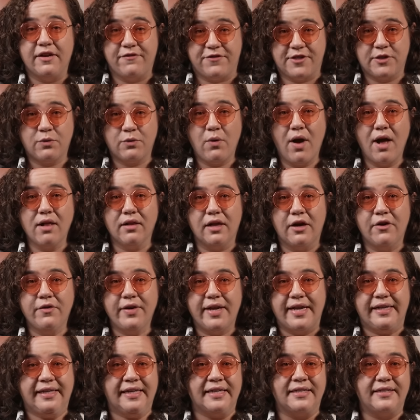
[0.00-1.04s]
If swallowed,
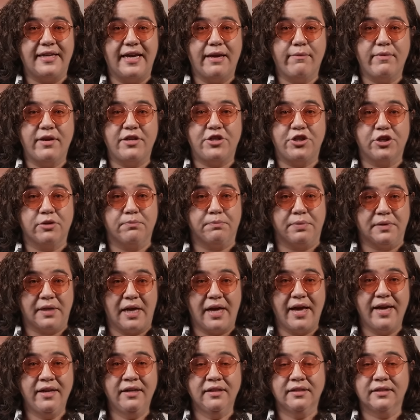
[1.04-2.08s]
it can damage your
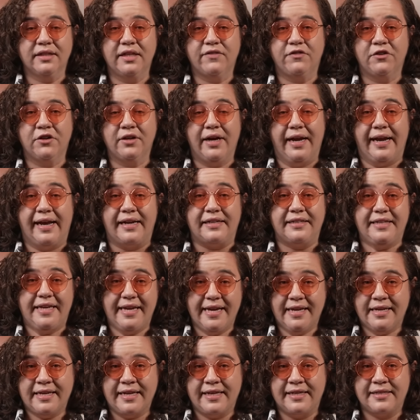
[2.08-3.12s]
blood, liver, and
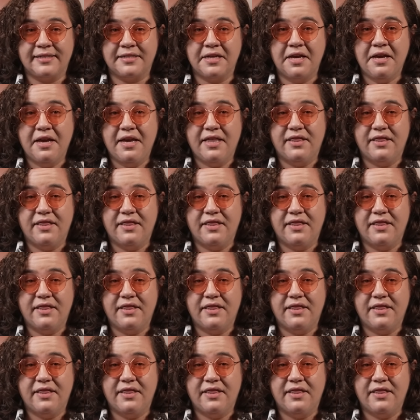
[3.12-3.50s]
kidneys.